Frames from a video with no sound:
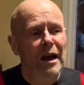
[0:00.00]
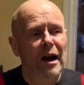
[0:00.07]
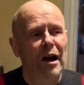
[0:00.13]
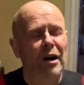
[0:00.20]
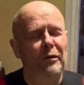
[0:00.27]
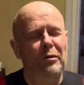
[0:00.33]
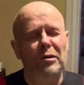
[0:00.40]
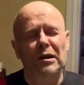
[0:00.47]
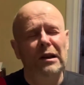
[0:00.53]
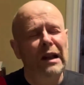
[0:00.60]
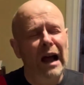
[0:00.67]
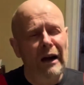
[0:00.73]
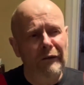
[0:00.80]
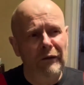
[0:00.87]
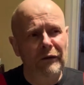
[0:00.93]
I would
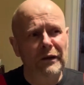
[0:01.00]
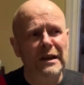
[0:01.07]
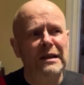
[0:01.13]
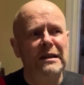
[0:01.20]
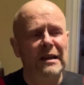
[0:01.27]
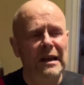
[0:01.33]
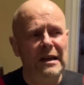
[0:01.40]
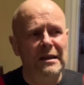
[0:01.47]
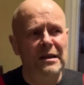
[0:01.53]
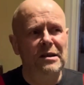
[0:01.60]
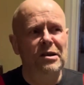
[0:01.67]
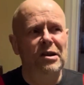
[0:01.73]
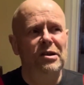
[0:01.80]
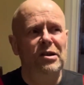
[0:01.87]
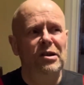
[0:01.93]
love this season
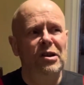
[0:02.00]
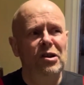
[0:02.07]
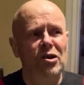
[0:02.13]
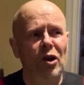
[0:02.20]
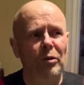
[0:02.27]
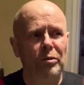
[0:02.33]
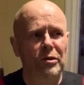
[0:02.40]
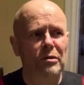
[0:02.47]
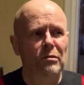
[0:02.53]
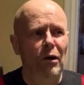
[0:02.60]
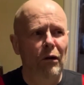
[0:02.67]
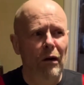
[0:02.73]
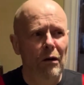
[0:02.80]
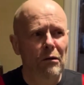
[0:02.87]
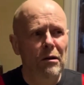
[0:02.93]
just to stop
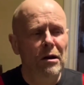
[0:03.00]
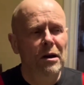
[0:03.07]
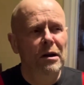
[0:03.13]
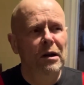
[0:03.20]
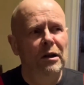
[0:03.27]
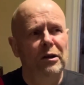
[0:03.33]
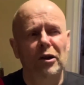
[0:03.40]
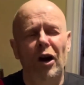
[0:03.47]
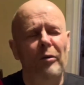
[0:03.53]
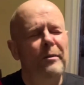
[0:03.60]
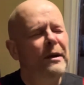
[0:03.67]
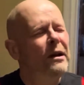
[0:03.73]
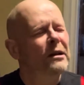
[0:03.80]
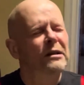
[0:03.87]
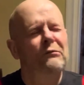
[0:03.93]
tomorrow. Not
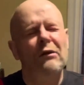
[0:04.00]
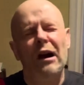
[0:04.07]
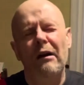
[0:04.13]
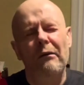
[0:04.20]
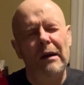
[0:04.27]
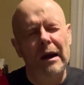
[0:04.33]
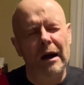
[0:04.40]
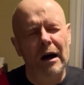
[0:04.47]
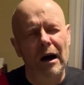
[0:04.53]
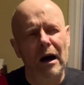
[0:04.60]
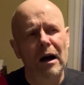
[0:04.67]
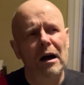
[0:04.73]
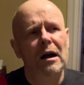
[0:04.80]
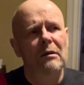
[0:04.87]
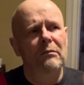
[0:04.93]
because of where we are,
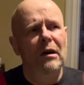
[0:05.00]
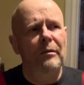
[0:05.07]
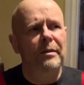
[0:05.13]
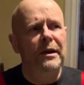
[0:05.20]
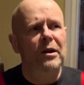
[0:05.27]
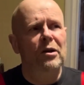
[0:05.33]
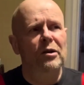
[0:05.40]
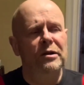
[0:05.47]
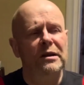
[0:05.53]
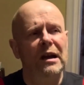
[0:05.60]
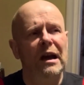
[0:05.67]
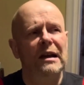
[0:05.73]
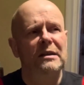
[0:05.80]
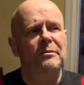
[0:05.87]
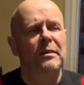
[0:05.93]
but because it
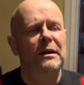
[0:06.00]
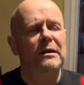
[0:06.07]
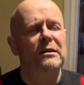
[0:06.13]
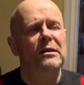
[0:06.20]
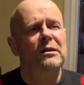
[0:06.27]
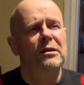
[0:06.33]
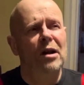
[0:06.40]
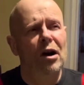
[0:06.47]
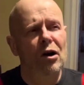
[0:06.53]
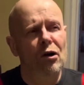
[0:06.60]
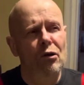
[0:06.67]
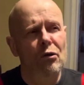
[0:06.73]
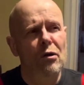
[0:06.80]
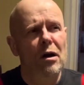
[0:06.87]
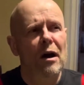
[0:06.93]
has been
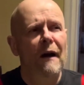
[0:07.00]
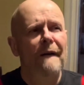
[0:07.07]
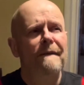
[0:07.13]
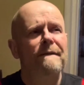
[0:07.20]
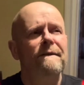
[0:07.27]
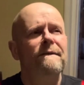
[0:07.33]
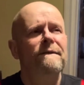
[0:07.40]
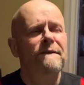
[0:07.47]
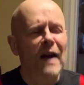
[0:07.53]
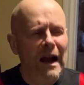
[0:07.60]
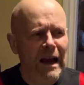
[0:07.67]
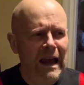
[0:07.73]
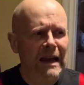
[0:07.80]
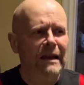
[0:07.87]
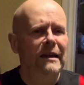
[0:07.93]
so
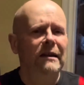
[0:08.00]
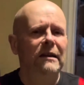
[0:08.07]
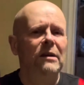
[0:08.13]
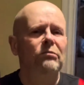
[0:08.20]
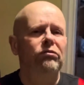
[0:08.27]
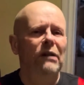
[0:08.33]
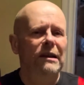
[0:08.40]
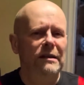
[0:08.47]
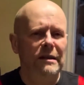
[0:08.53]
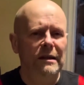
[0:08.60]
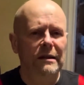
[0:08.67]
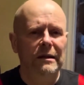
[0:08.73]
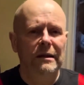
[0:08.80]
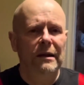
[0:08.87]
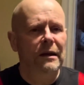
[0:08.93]
fucking depressing.
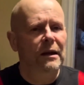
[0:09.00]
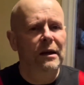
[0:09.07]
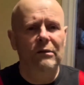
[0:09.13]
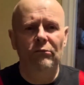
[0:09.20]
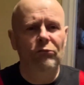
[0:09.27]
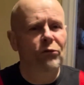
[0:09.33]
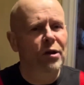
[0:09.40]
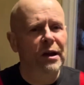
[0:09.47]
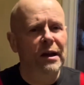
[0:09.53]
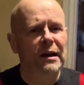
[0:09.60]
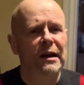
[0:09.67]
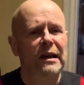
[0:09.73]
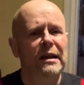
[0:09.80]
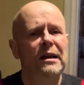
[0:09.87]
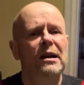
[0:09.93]
It
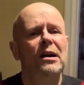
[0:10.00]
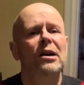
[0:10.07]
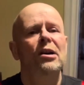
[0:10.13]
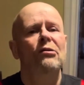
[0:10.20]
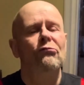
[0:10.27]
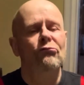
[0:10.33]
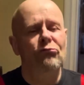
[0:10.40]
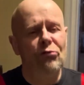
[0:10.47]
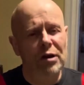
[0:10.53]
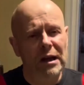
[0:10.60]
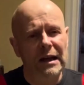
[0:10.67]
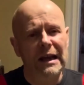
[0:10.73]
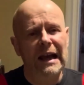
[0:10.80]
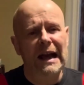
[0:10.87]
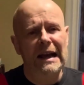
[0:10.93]
really,
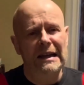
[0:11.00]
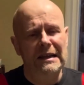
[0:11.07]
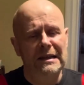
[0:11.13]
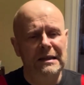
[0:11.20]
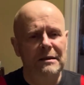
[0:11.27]
really has